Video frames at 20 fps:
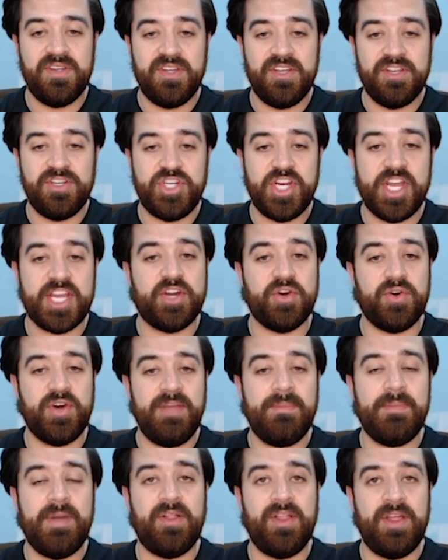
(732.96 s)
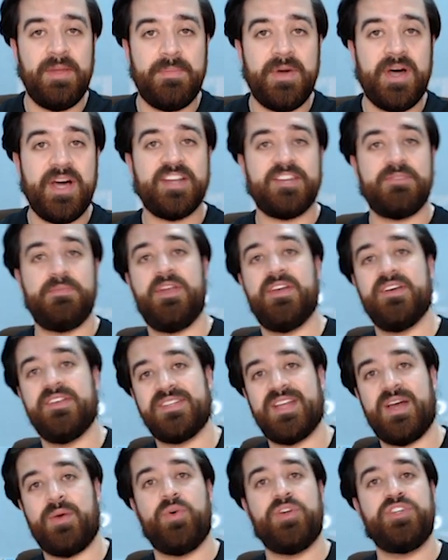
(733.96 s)
check your email inbox
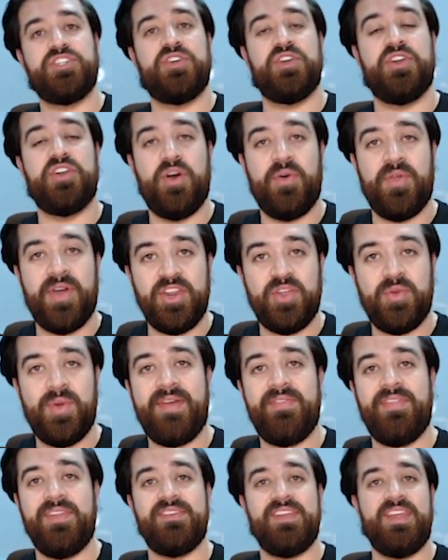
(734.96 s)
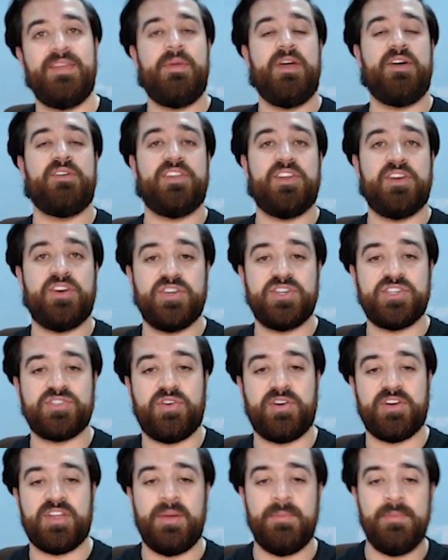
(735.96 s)
because I want you to know that you have these emails that are going to
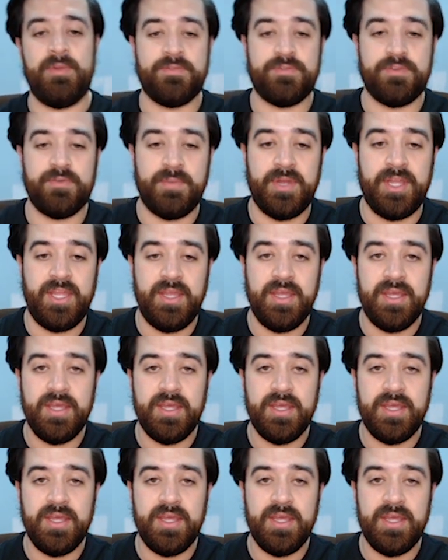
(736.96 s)
start coming from me.